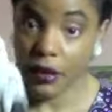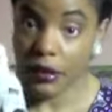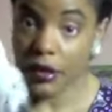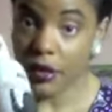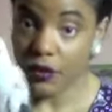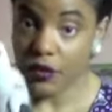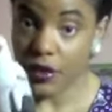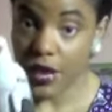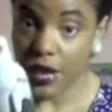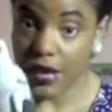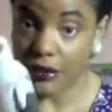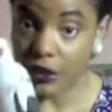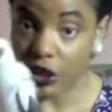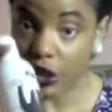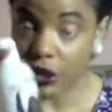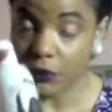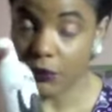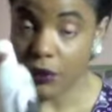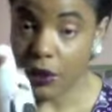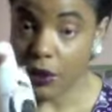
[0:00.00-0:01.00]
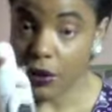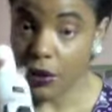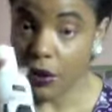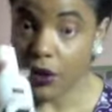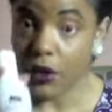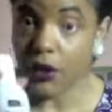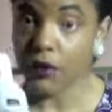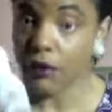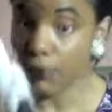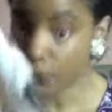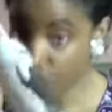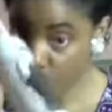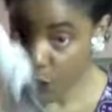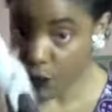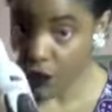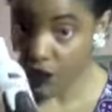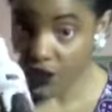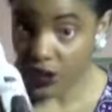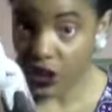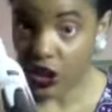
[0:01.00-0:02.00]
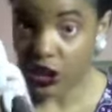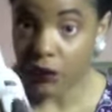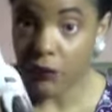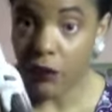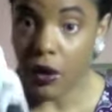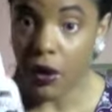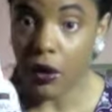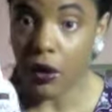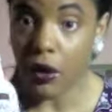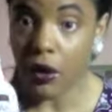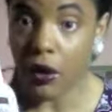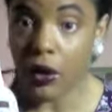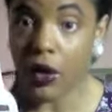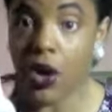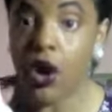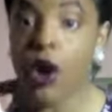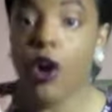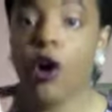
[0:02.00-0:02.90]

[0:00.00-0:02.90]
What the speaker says: If you have the Shima oil, thoroughly Shima oil,